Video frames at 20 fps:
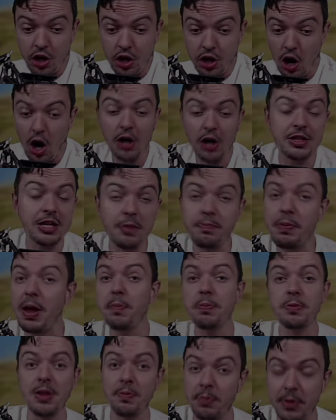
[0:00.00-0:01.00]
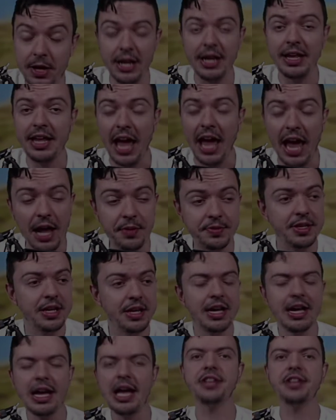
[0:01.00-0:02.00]
To the people to play the games,
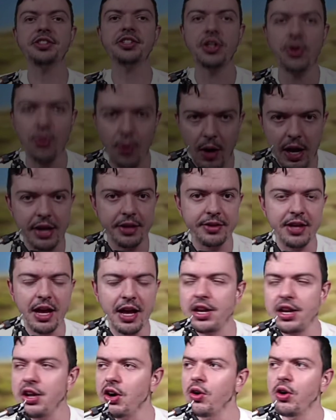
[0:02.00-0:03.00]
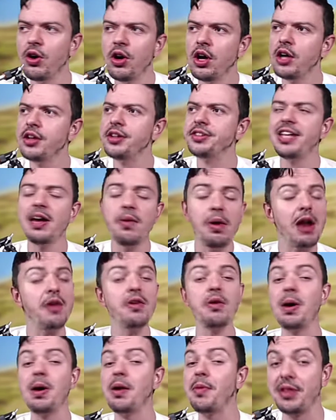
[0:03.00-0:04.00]
it's great. You know, say whatever you
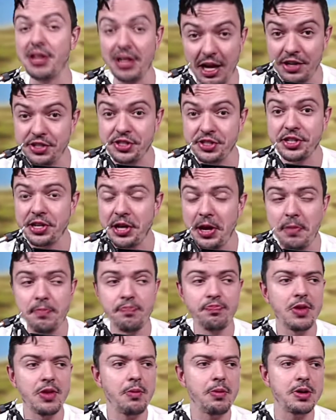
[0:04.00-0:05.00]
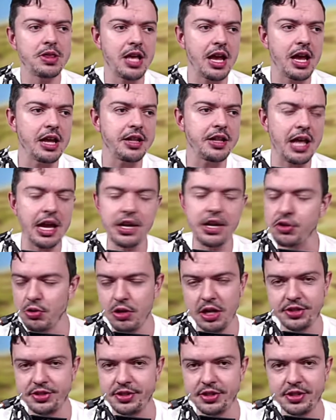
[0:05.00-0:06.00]
want about the Legends team, but they do
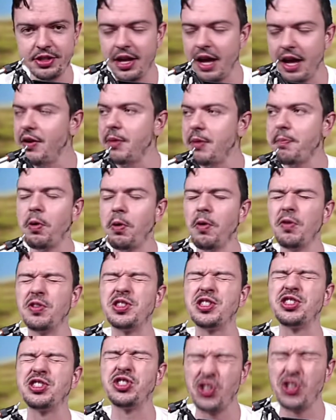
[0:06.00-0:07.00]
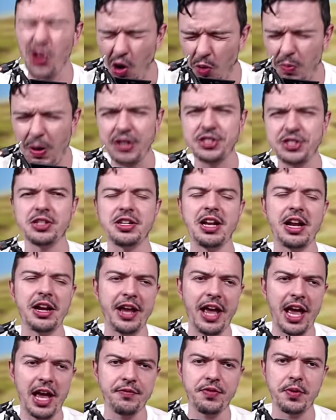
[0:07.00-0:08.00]
listen. They've improved so much in their
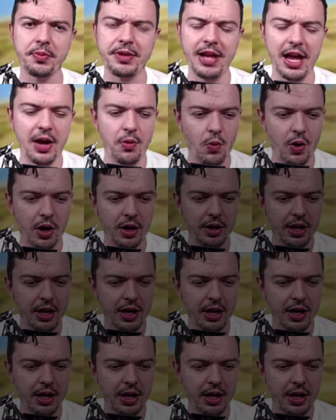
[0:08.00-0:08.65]
game from day one.